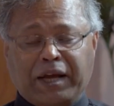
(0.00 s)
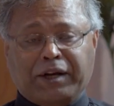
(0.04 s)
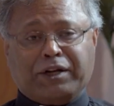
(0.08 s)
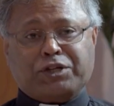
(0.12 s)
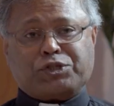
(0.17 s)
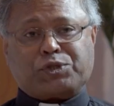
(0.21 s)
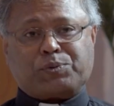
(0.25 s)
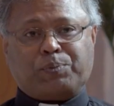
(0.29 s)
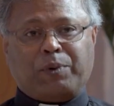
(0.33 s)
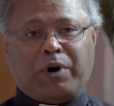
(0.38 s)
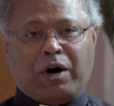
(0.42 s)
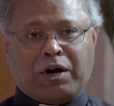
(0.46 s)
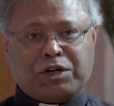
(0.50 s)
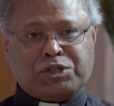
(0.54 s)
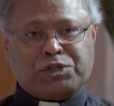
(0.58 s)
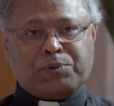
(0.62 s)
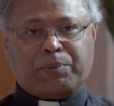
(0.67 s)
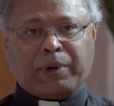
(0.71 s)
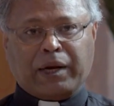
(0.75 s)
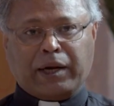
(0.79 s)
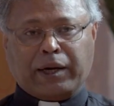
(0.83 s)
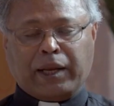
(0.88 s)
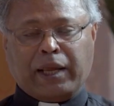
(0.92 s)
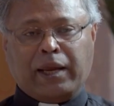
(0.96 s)

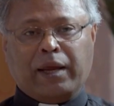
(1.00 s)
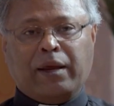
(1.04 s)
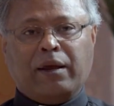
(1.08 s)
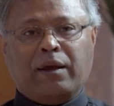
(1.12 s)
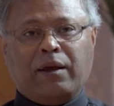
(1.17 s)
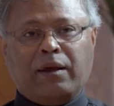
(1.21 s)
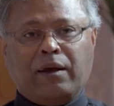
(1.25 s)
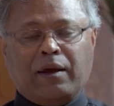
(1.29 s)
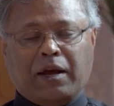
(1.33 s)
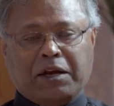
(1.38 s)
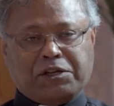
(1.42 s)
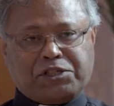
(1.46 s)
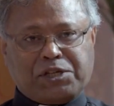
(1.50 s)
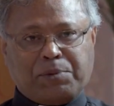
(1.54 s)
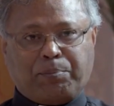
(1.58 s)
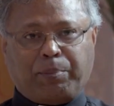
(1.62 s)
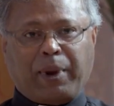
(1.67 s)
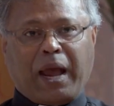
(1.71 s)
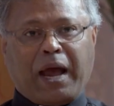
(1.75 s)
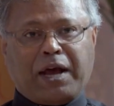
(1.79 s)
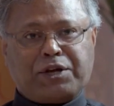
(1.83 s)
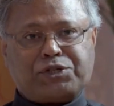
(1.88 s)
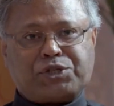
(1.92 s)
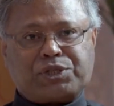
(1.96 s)
responsibility as a
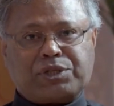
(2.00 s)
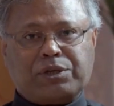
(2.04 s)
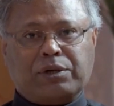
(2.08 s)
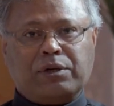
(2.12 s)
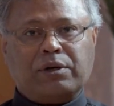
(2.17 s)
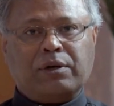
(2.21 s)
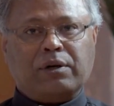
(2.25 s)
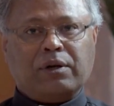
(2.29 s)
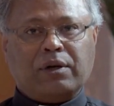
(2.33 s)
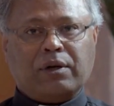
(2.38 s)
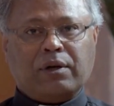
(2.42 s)
pastor,